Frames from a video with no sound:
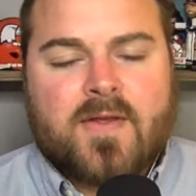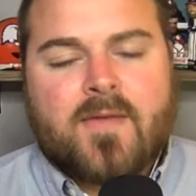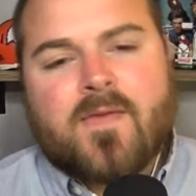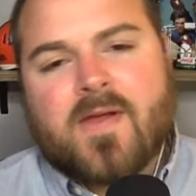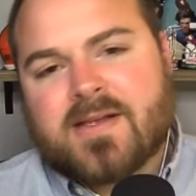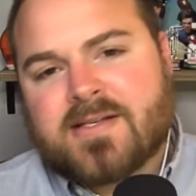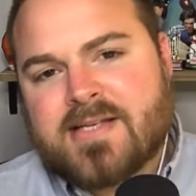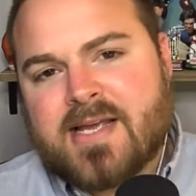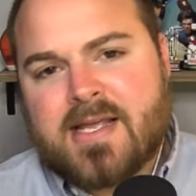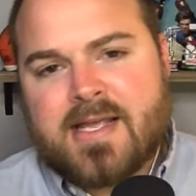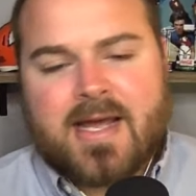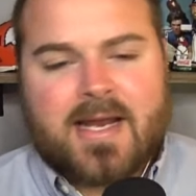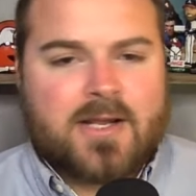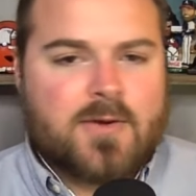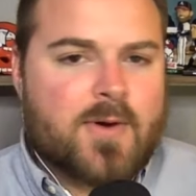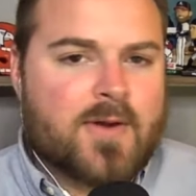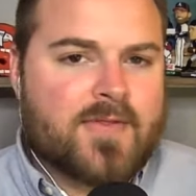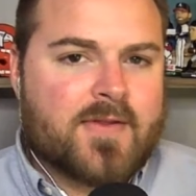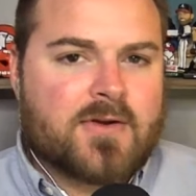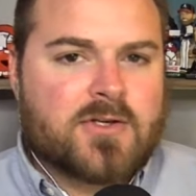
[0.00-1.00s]
I'm not saying you got to
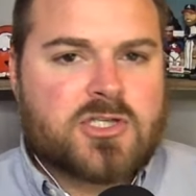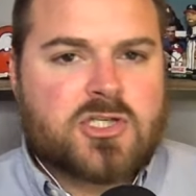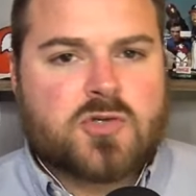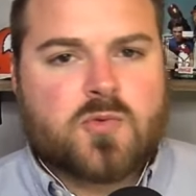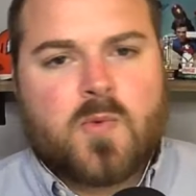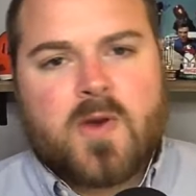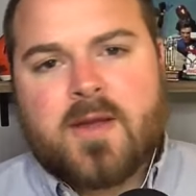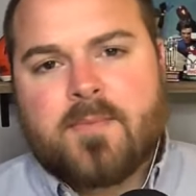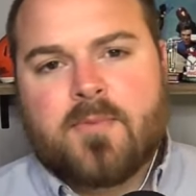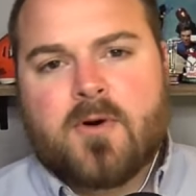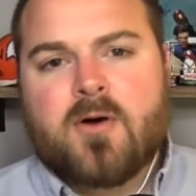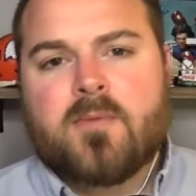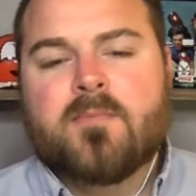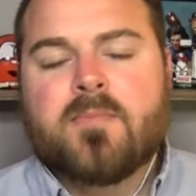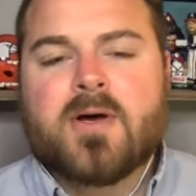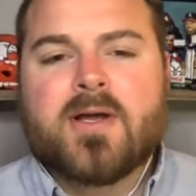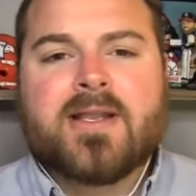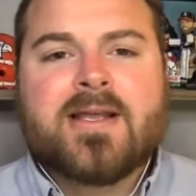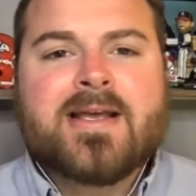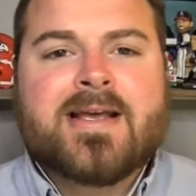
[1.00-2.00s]
go out there and sweep them,
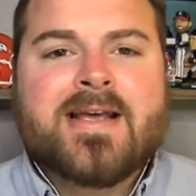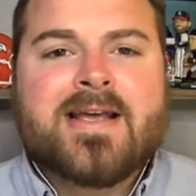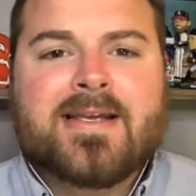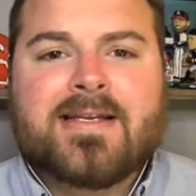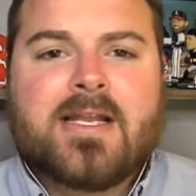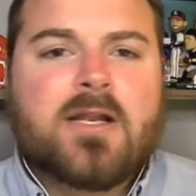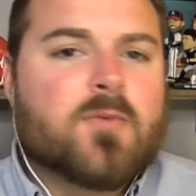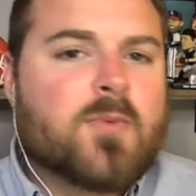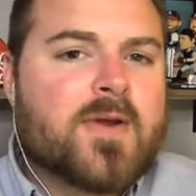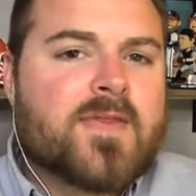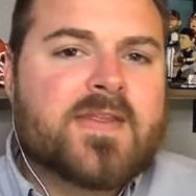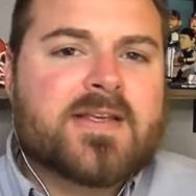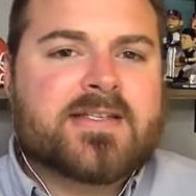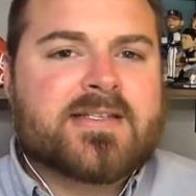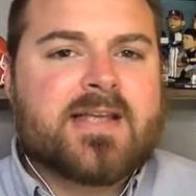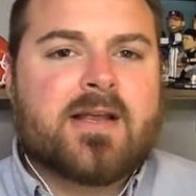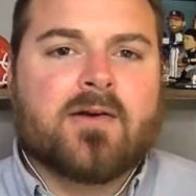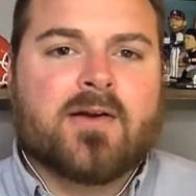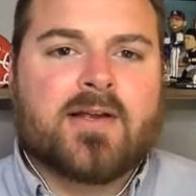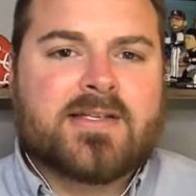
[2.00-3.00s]
but you need to win this
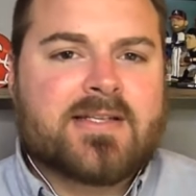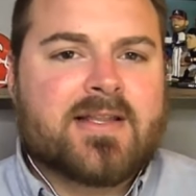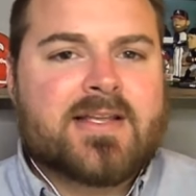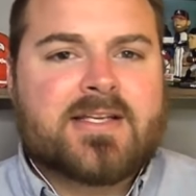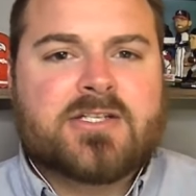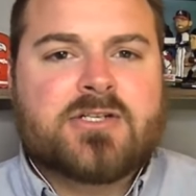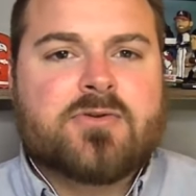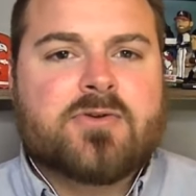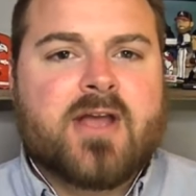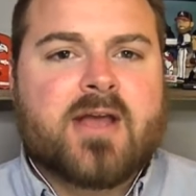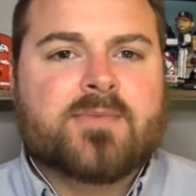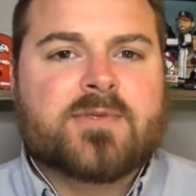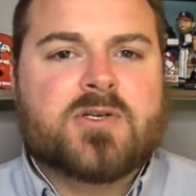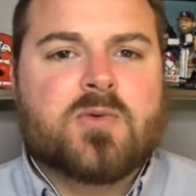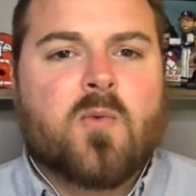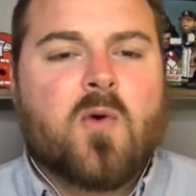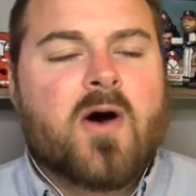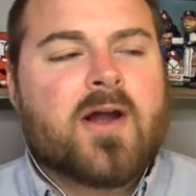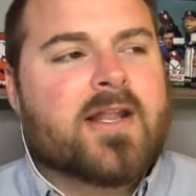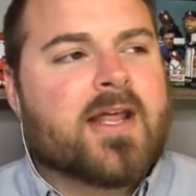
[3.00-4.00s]
series, at least two games to
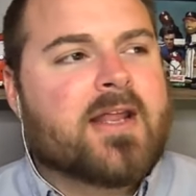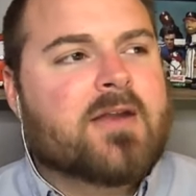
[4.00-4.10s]
one.